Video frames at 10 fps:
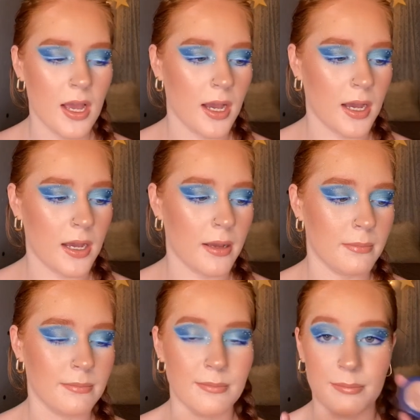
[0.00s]

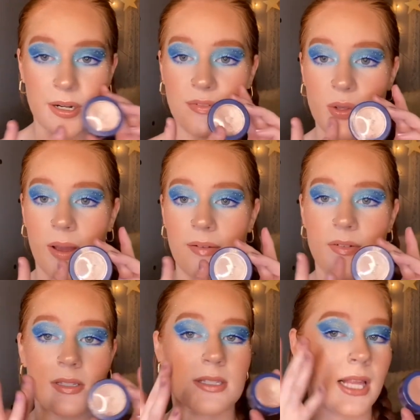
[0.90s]
But if you have
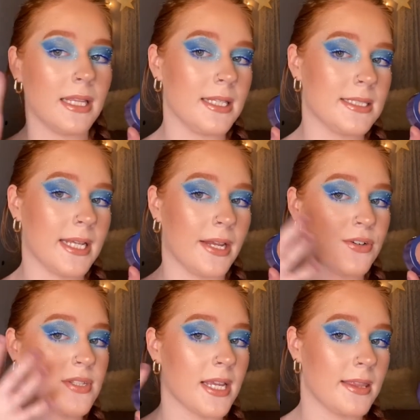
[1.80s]
slightly tanner
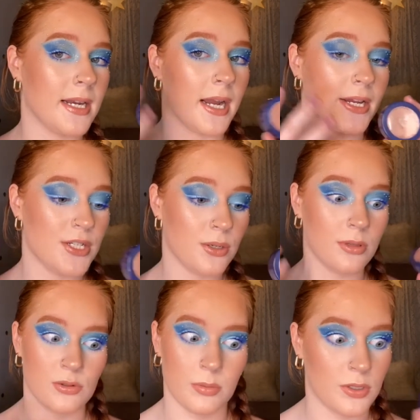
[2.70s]
skin than I do,
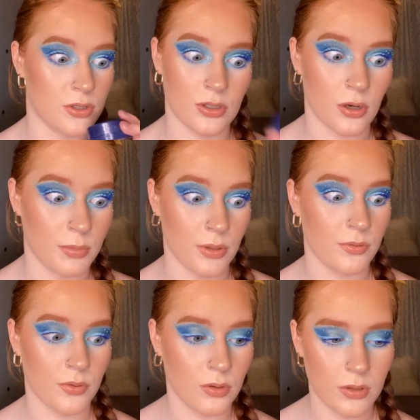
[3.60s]
this would be so
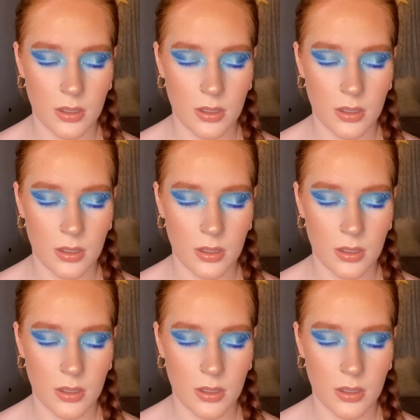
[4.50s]
beautiful.